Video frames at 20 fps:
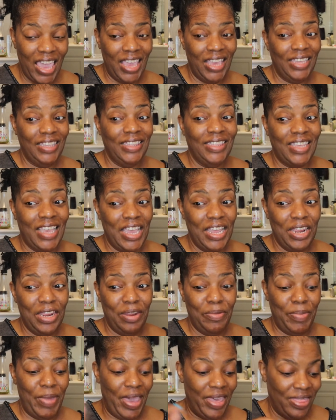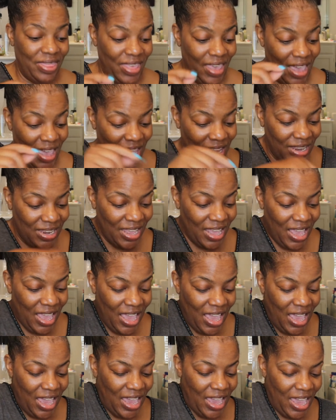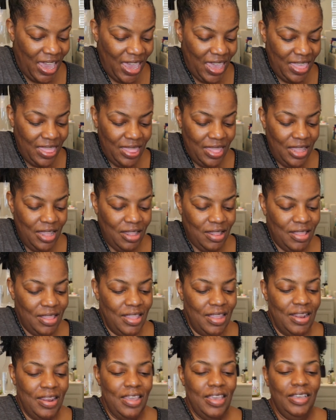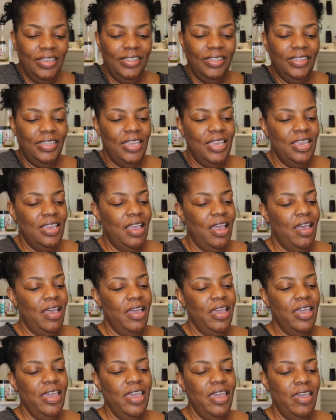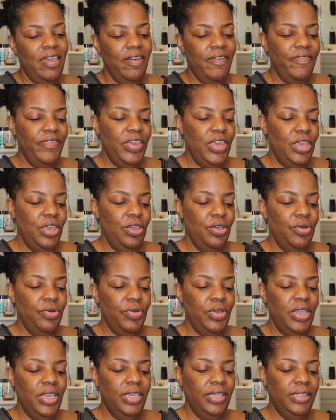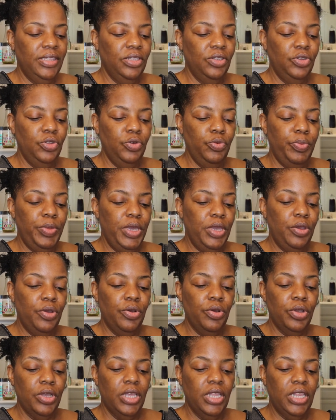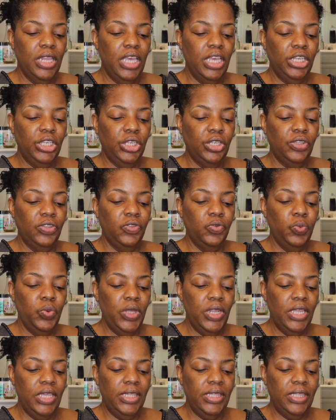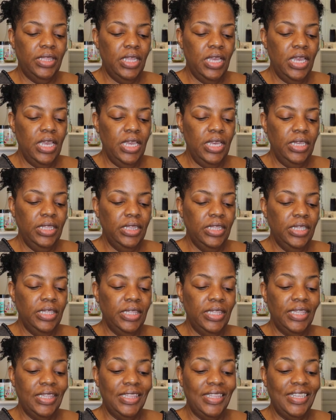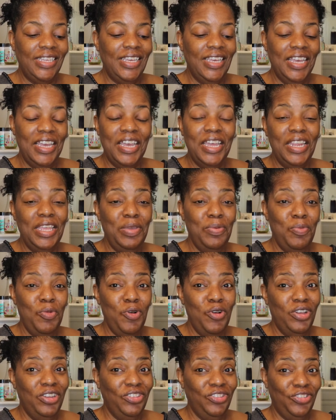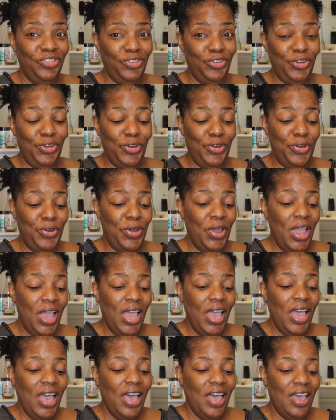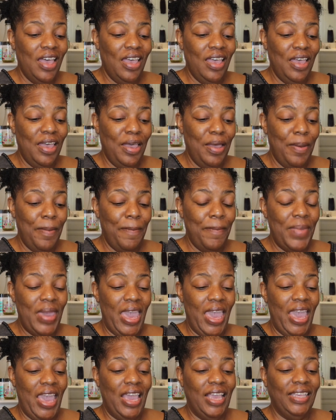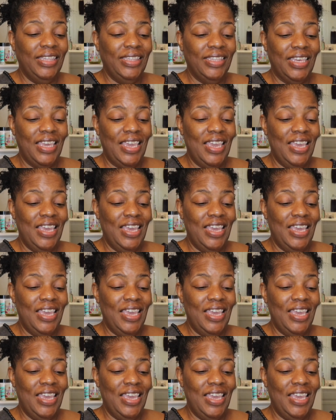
Excited about that. And then the next thing I have here is the Doux Bee Girl Collection Sweetest Thing. This is the Honey Moisture uh, mask.